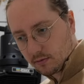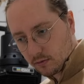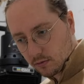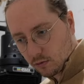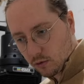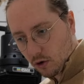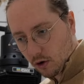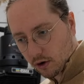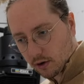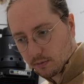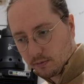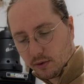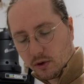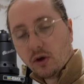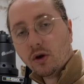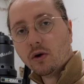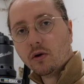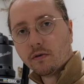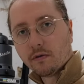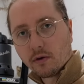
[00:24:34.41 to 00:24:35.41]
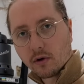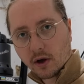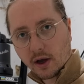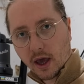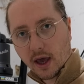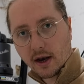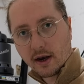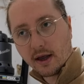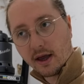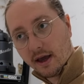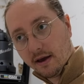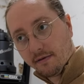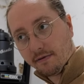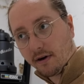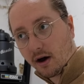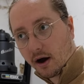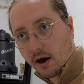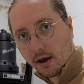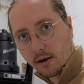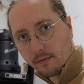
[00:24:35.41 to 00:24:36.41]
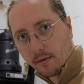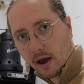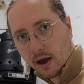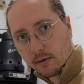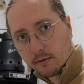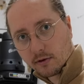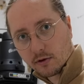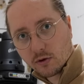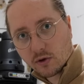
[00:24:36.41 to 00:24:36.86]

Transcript: work beautiful again if I am able